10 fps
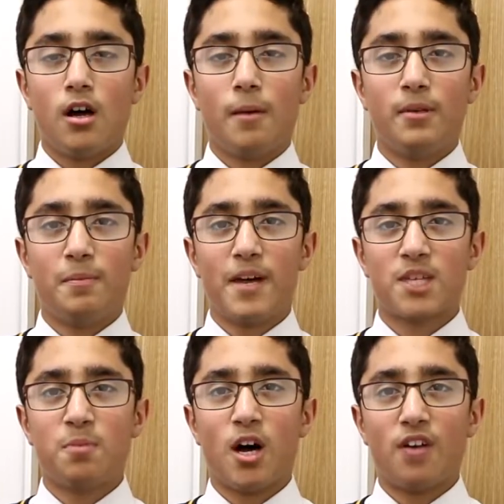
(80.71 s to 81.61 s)
um, the
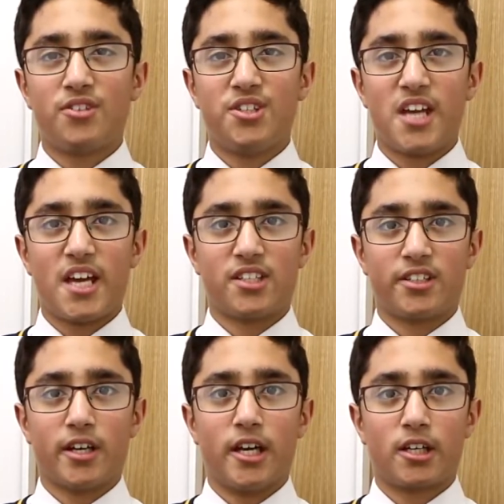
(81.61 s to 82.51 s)
best part of today
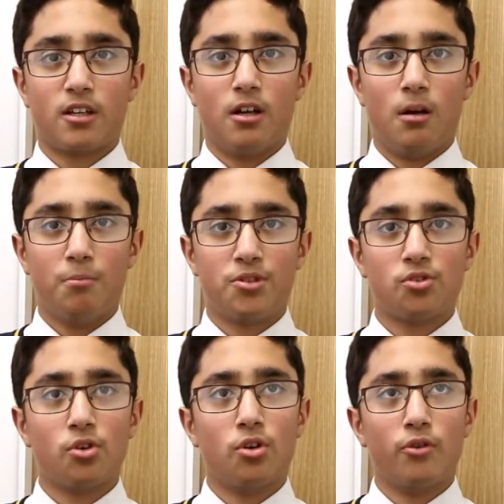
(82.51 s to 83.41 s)
is like um,
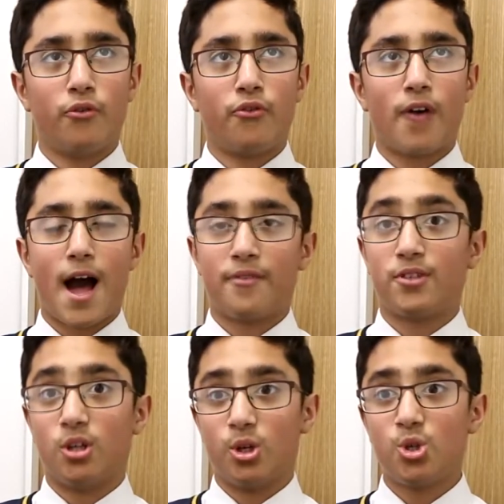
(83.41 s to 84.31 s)
sort of
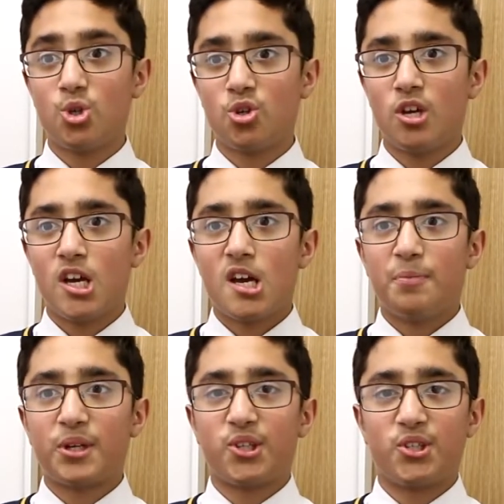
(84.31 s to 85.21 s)
after lunch
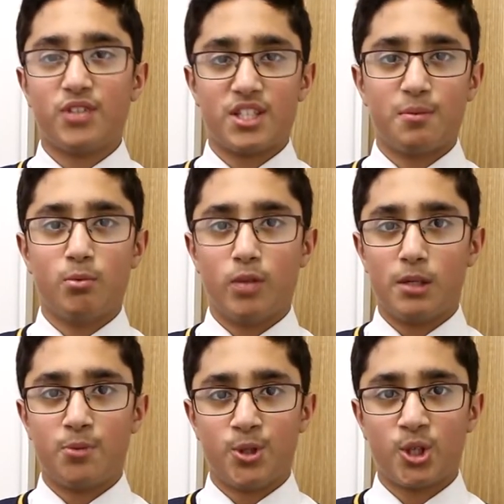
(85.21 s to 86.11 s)
because it's been
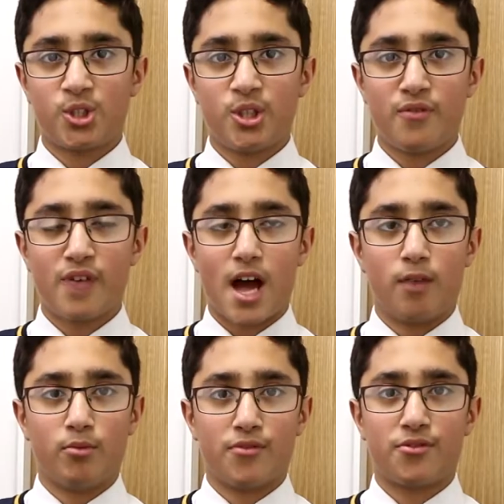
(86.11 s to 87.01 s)
really productive
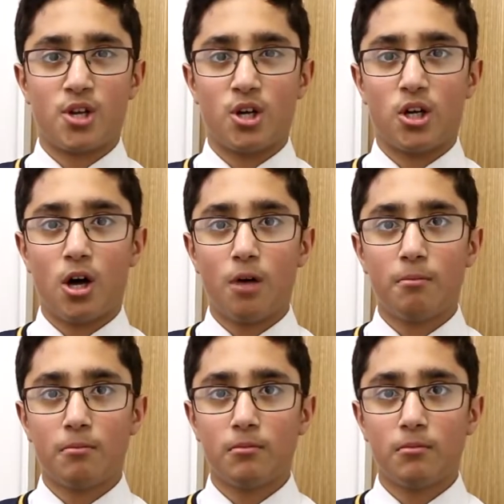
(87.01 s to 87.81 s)
and we've done a lot.